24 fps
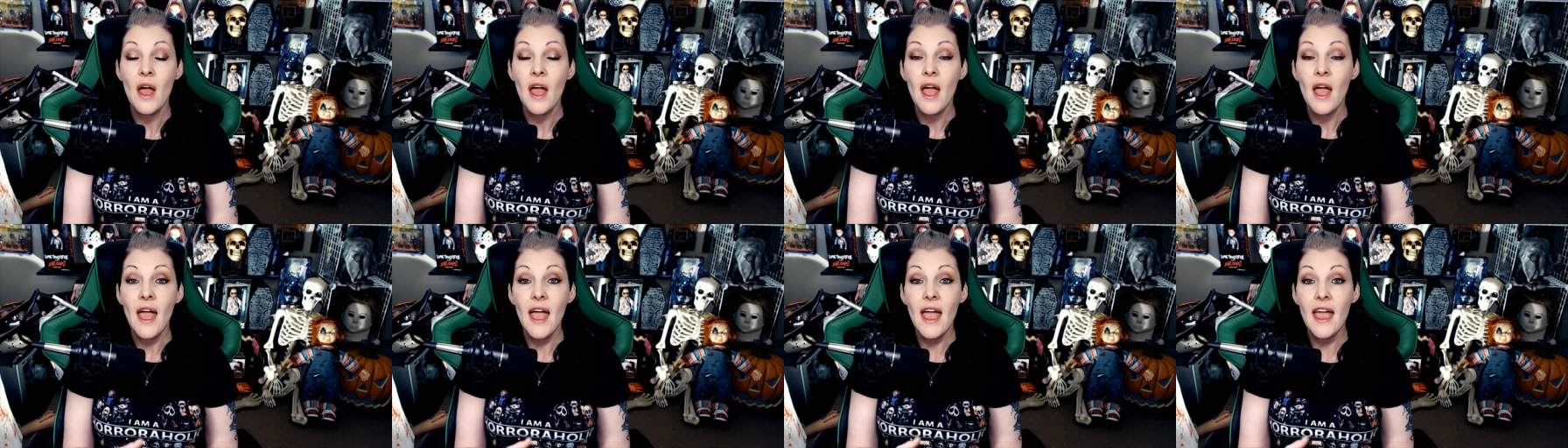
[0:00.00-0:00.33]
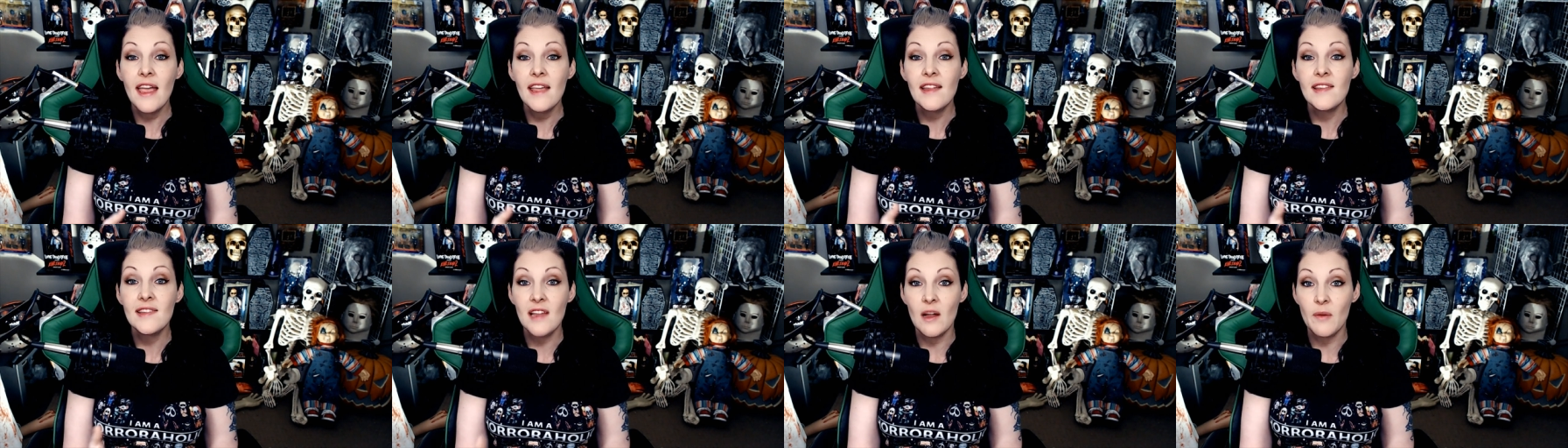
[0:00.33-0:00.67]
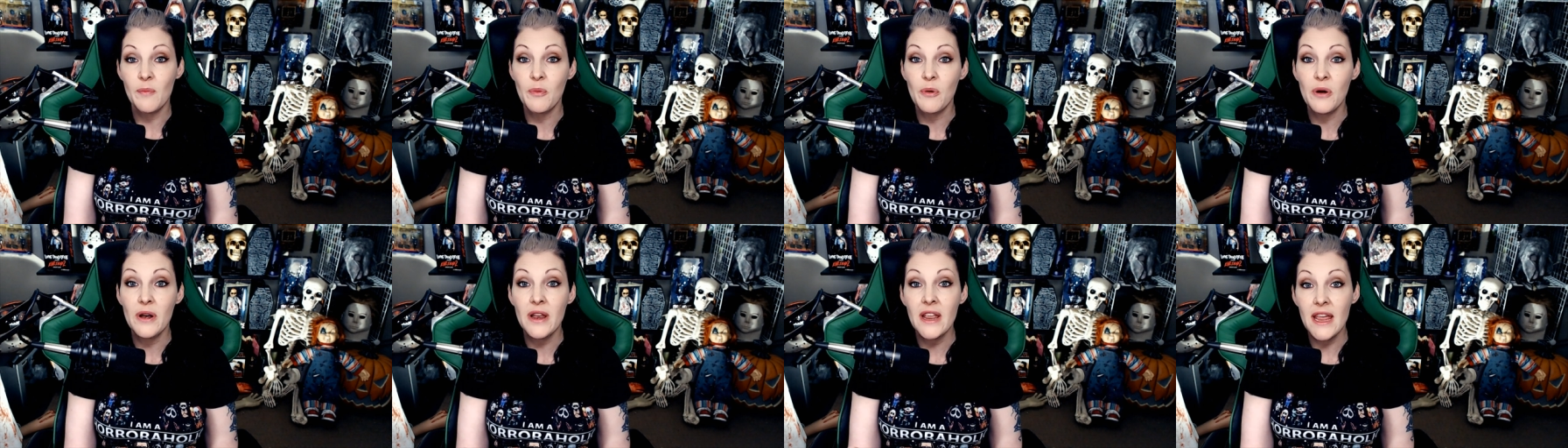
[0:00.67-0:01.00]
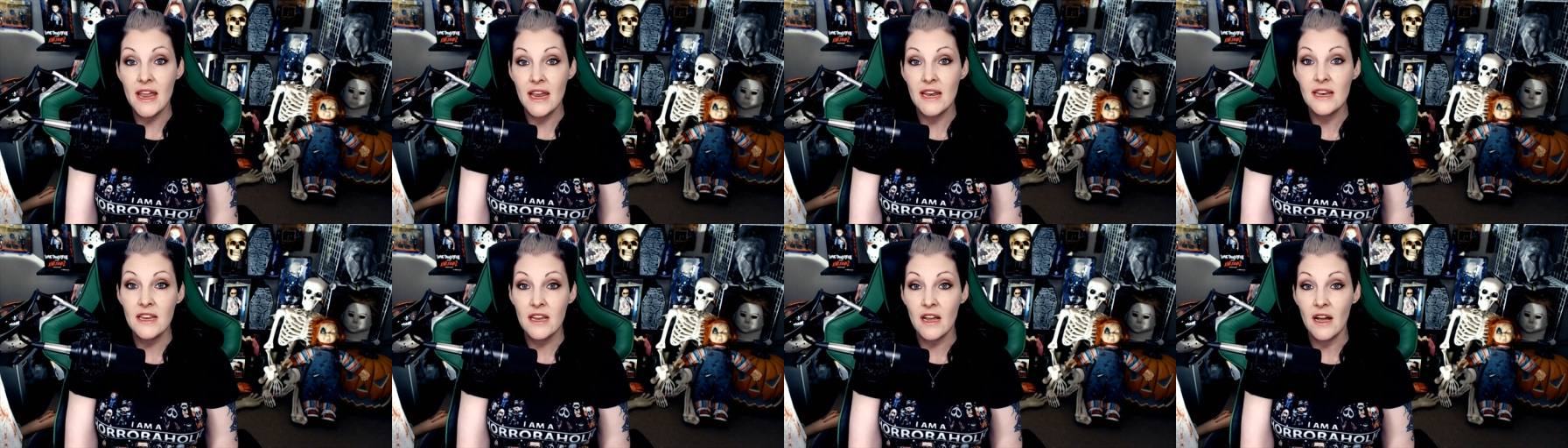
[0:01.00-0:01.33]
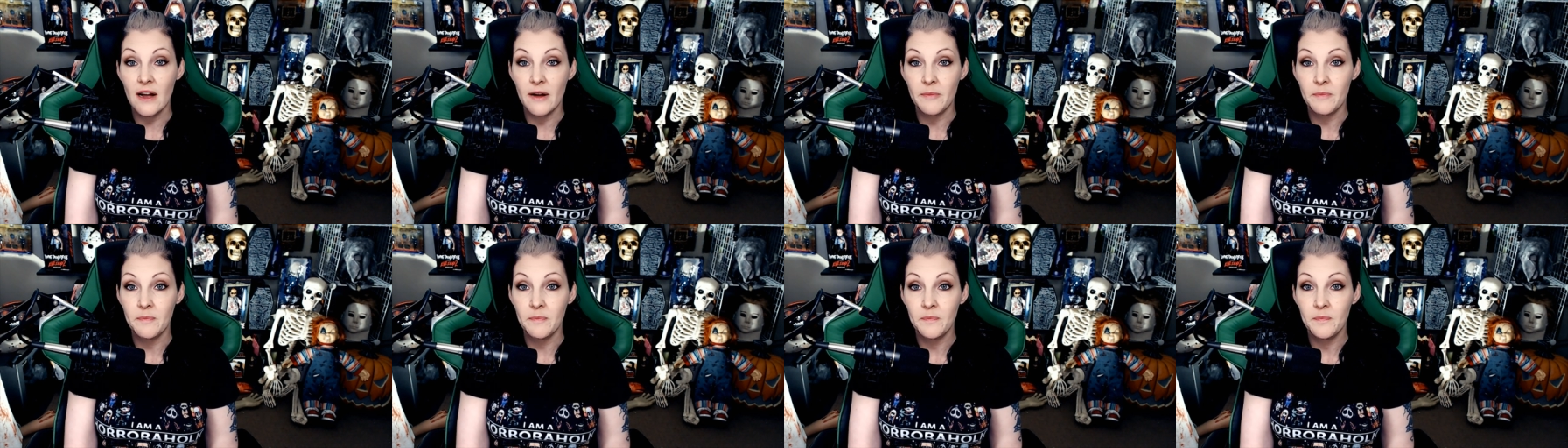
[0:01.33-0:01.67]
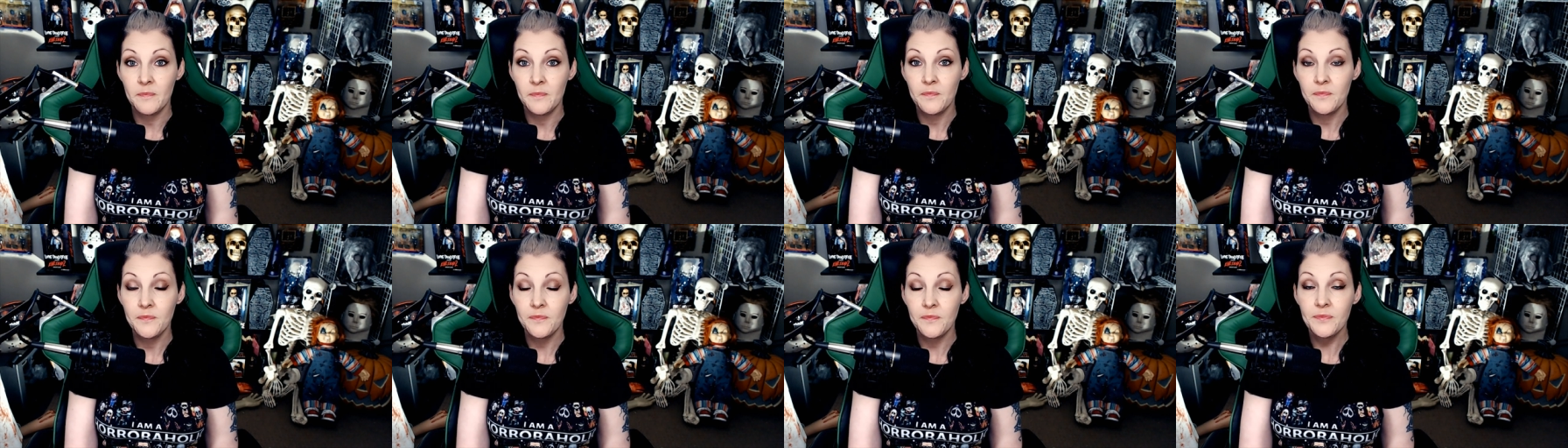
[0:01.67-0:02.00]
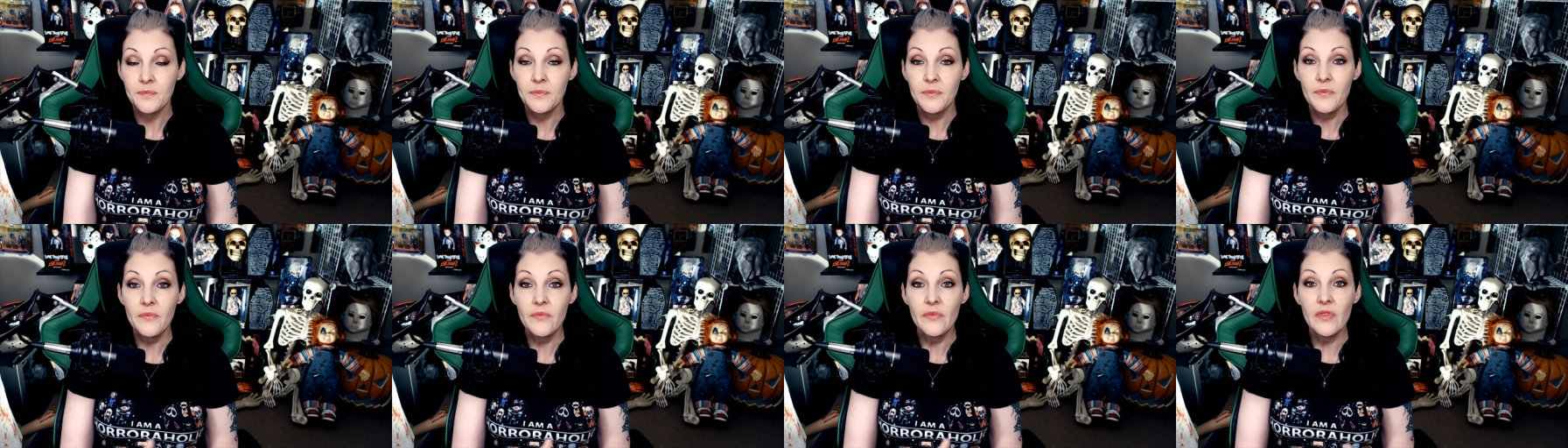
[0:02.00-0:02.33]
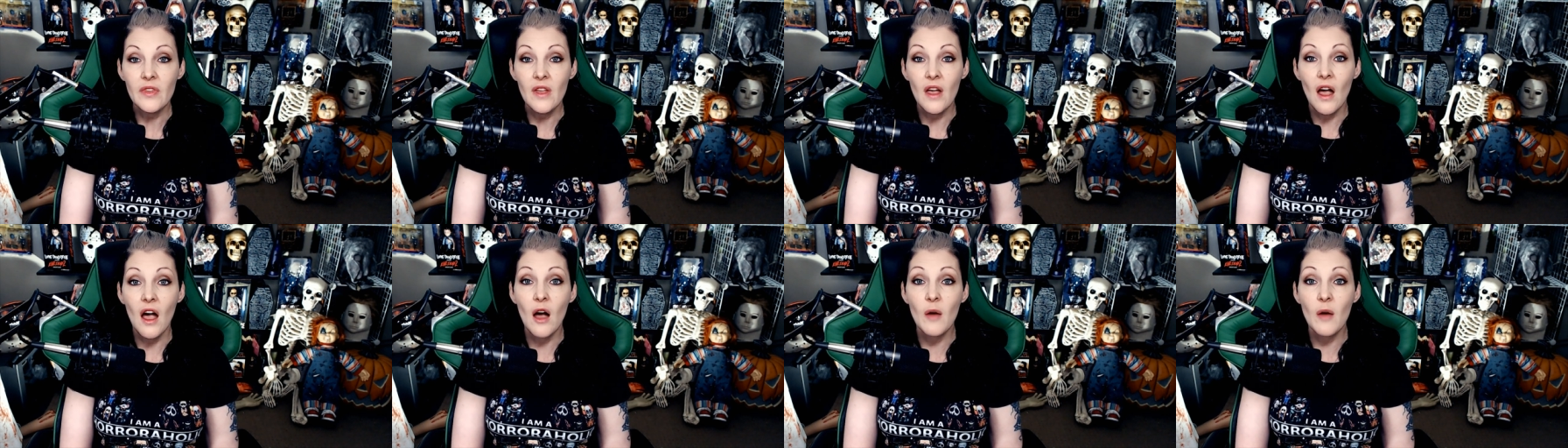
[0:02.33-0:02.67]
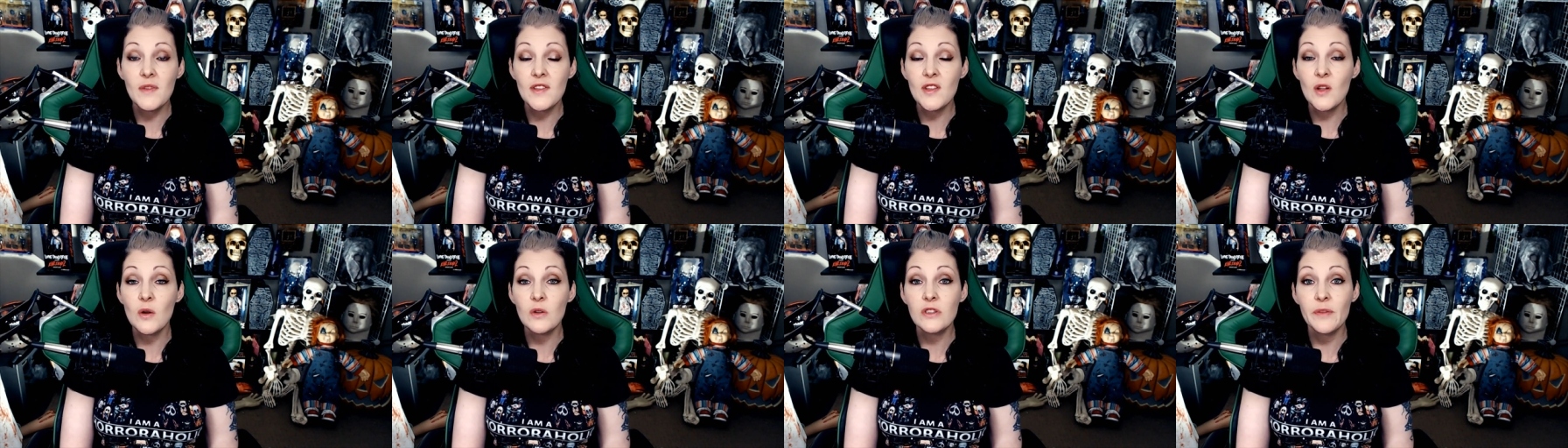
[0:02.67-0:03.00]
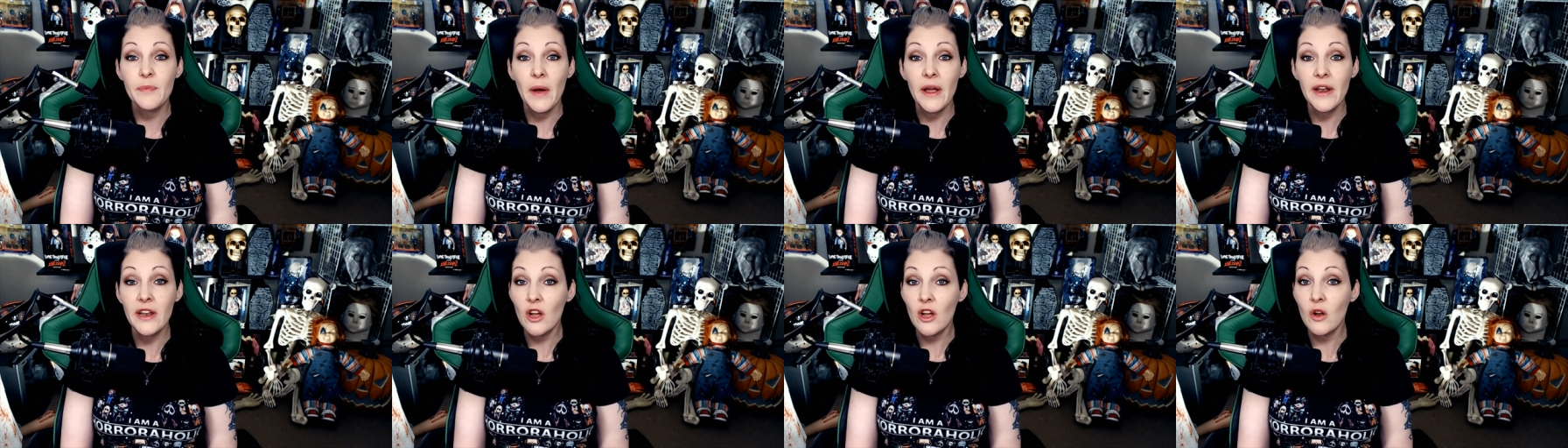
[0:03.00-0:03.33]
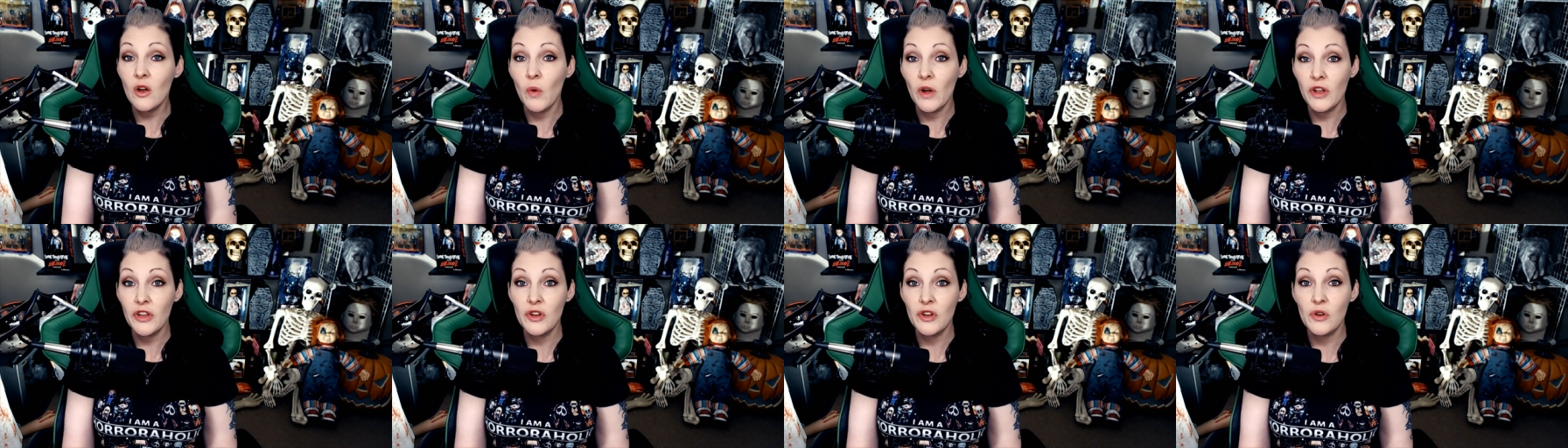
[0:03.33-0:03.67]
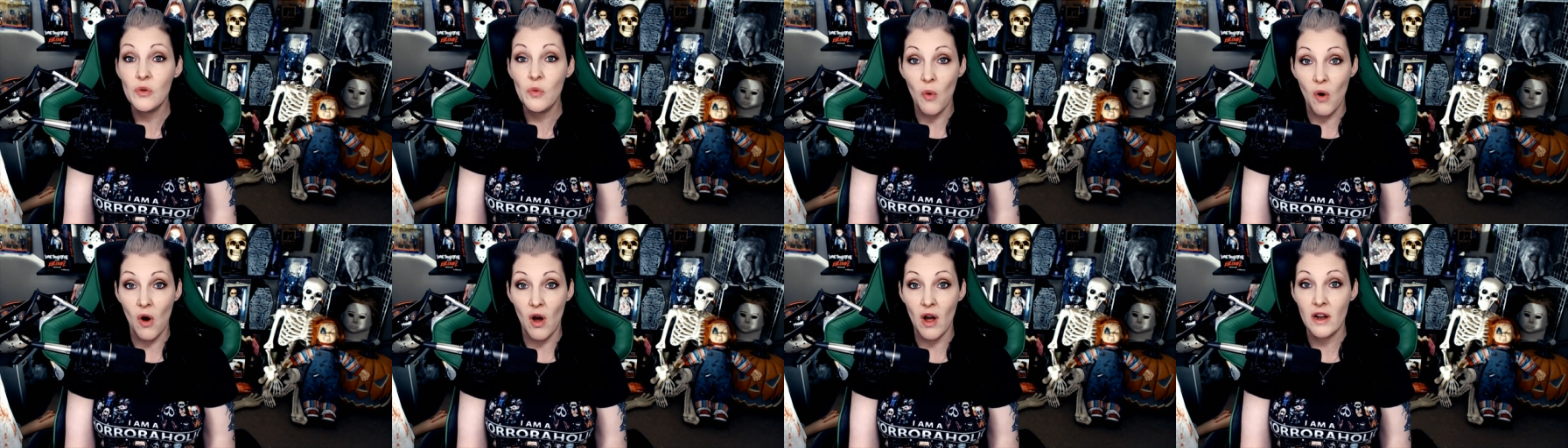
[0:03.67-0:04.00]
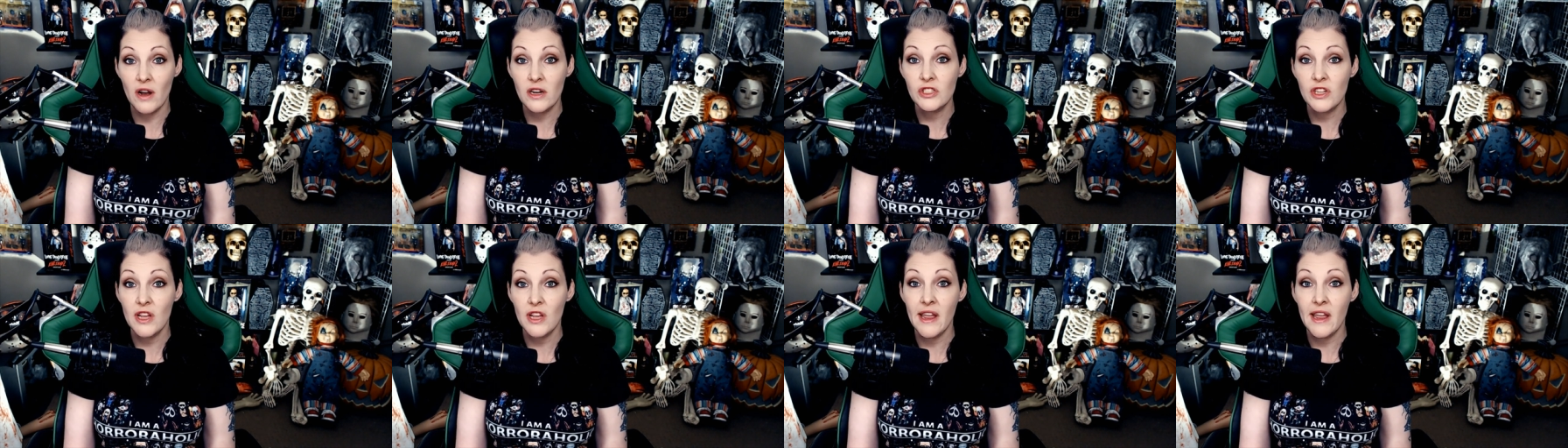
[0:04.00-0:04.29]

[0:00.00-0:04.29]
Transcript: a separate income. Um, so, depending on what you want and